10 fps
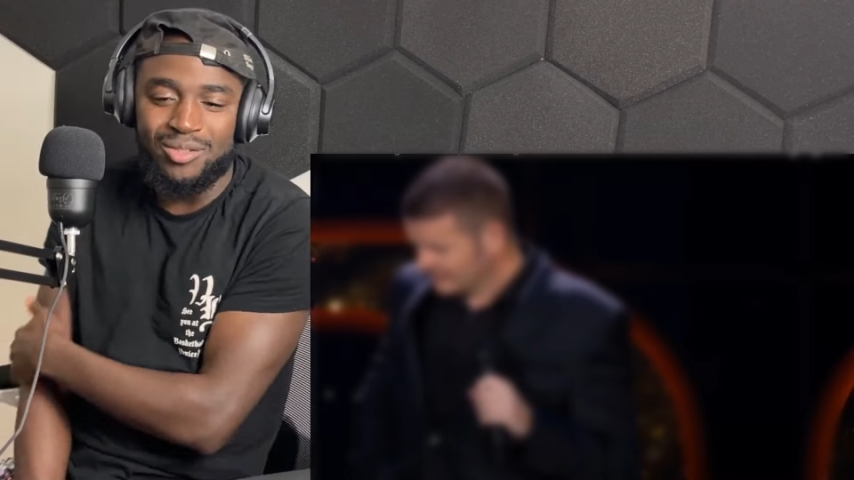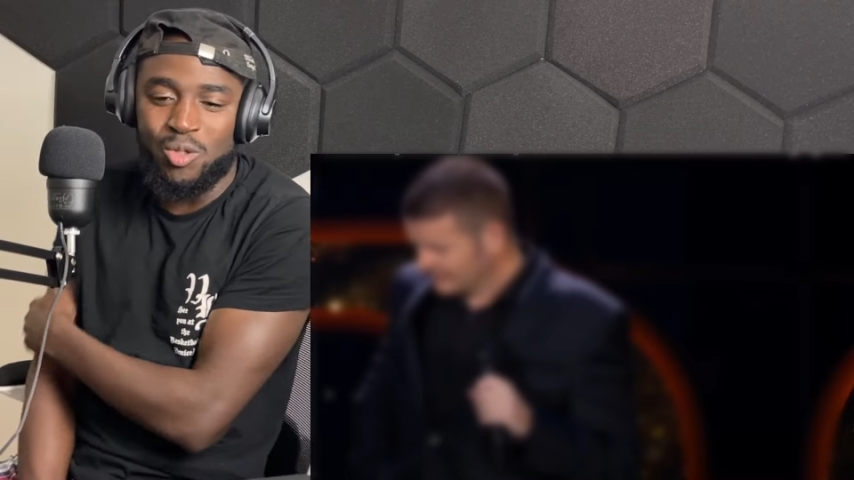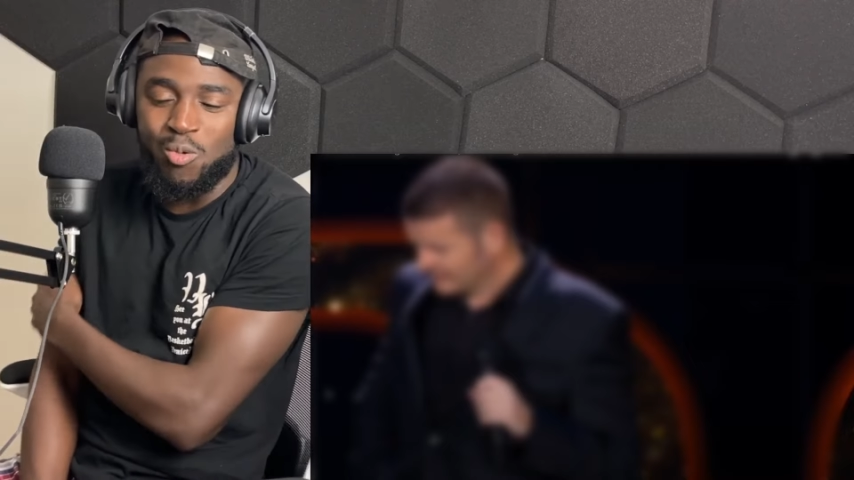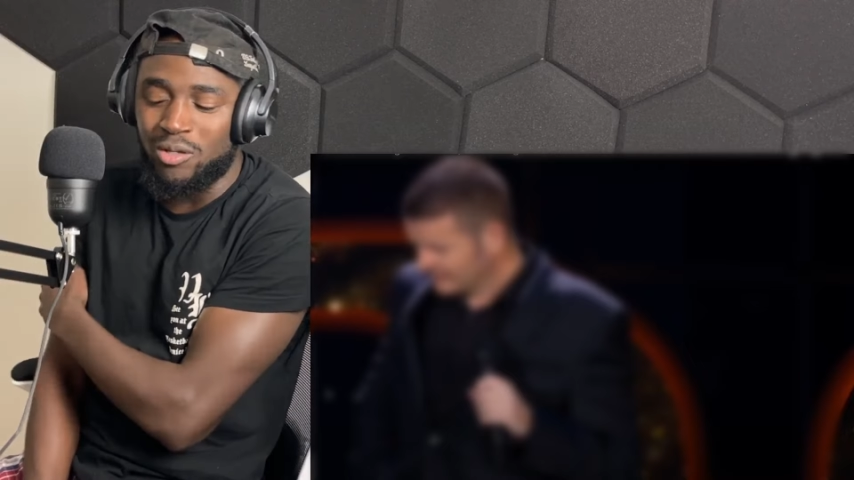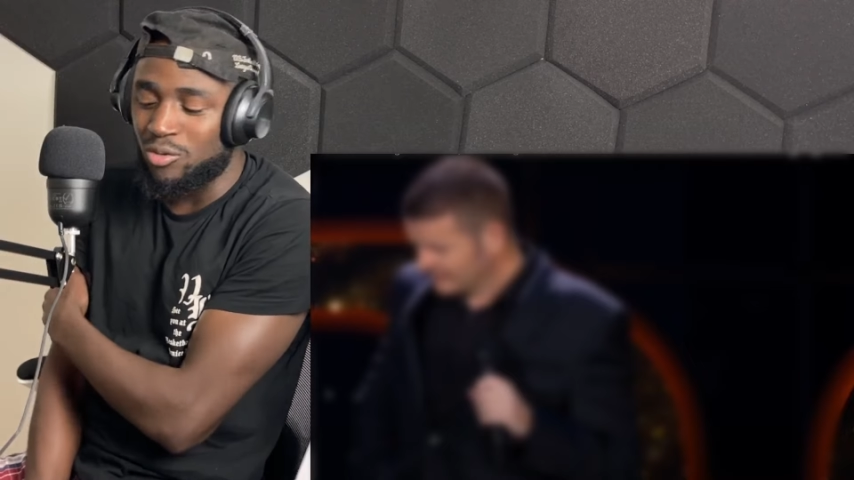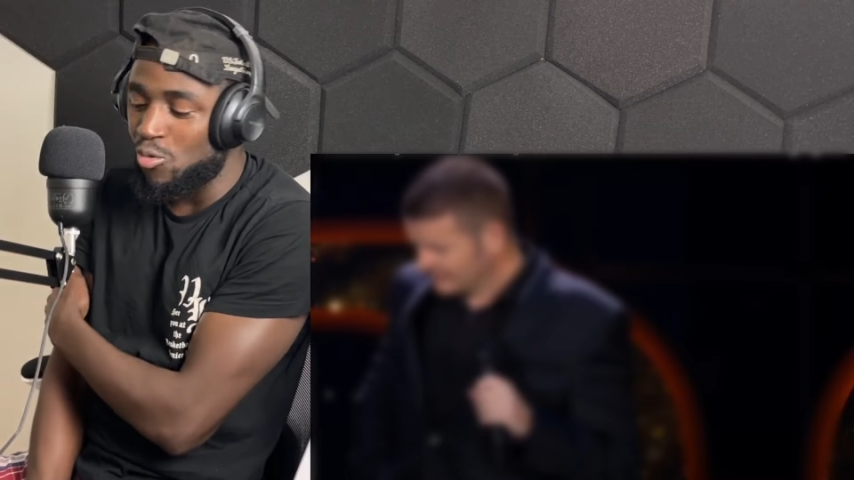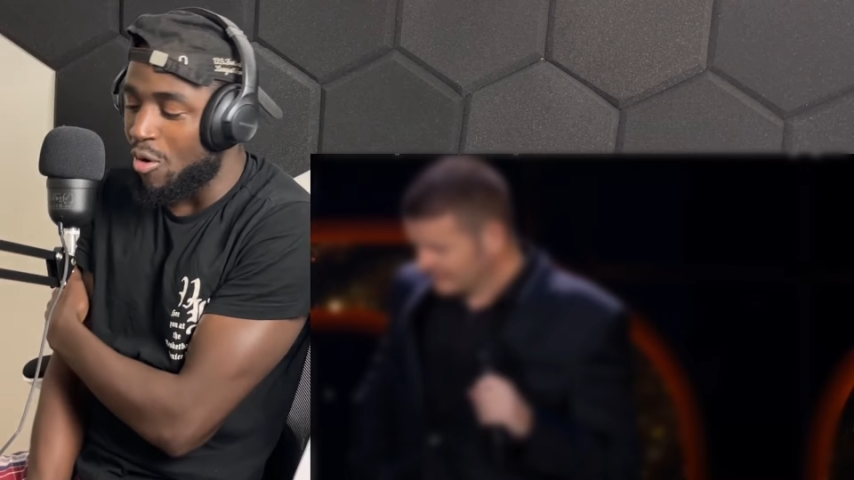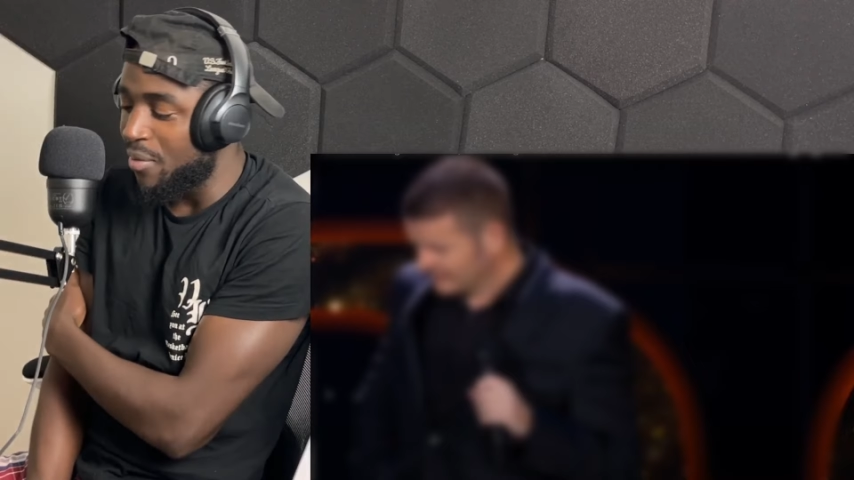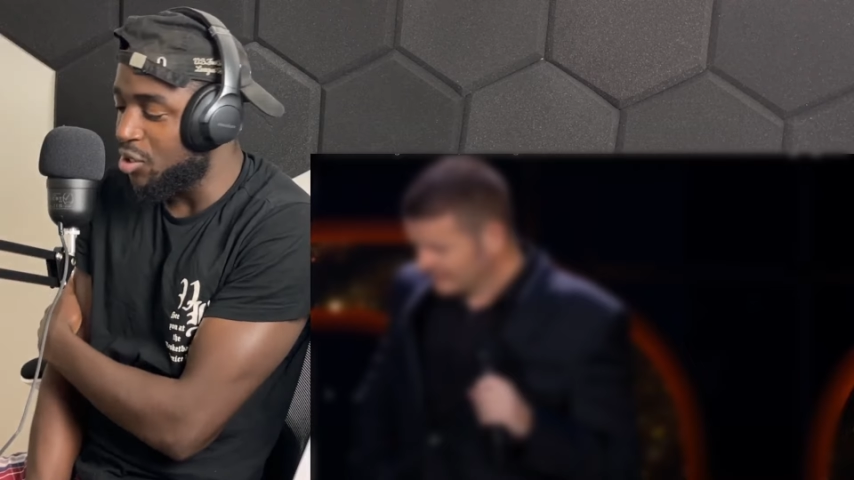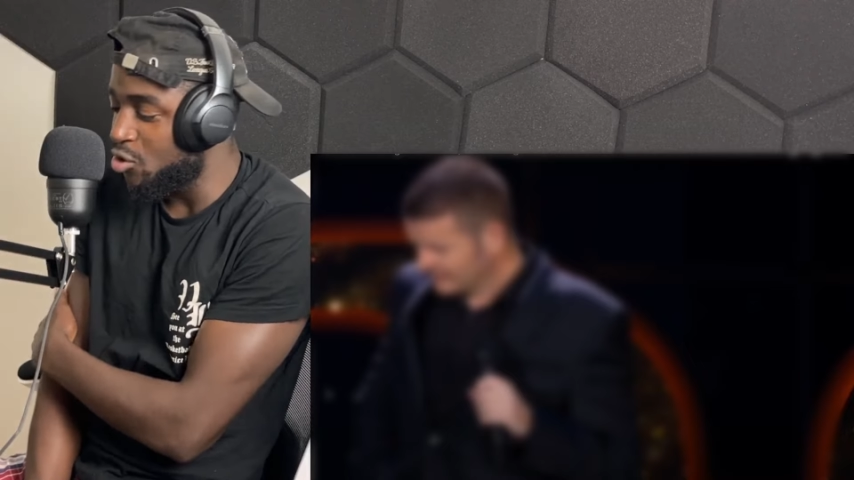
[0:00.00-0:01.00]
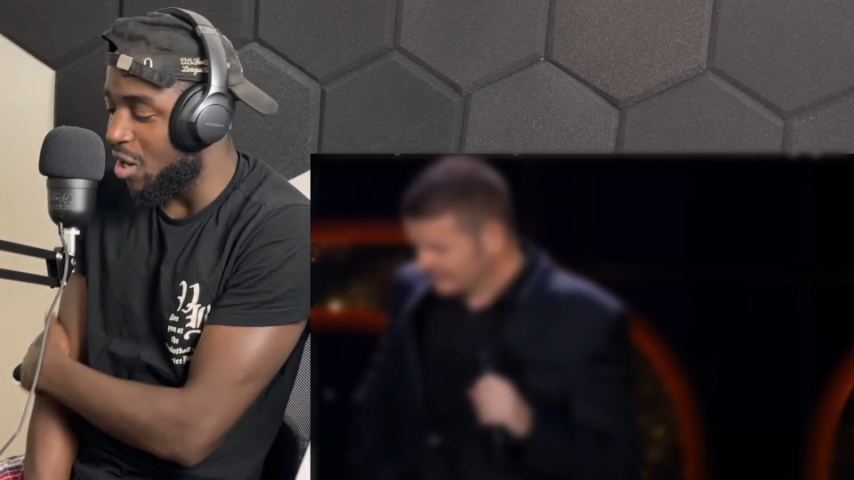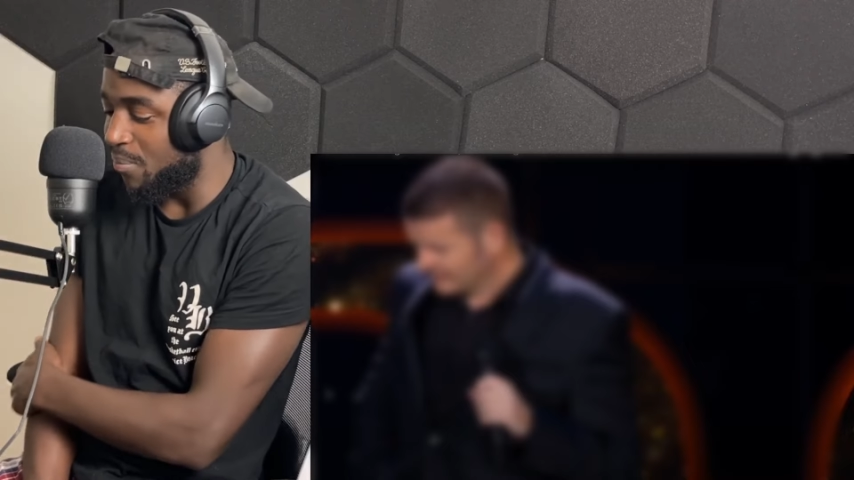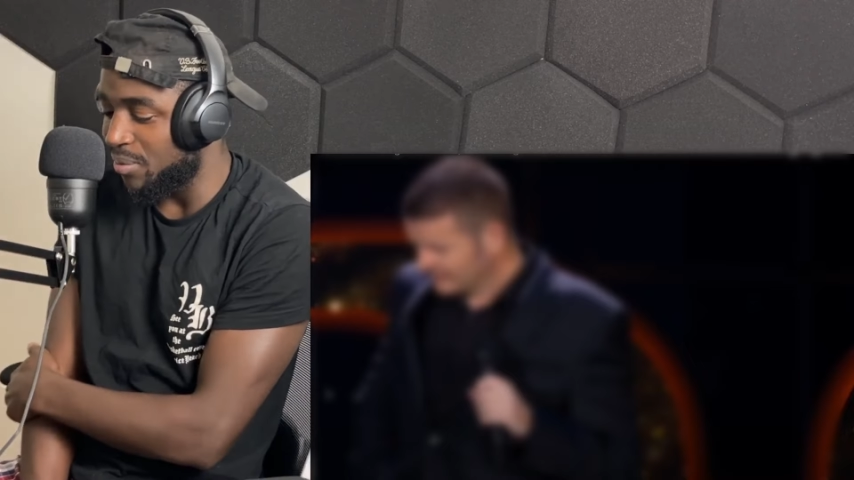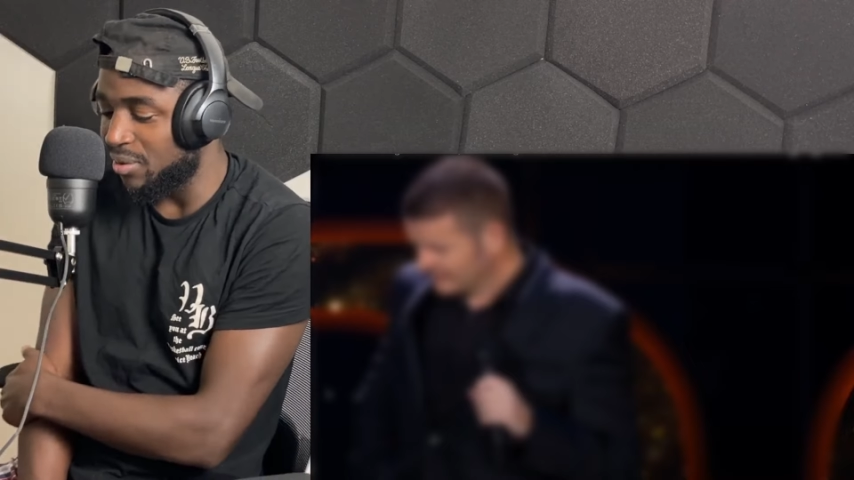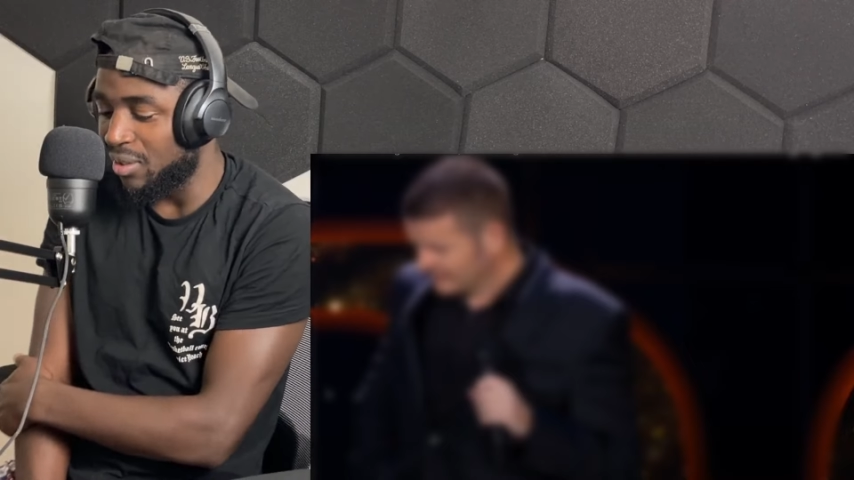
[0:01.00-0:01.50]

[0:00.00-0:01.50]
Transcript: do what makes you happy,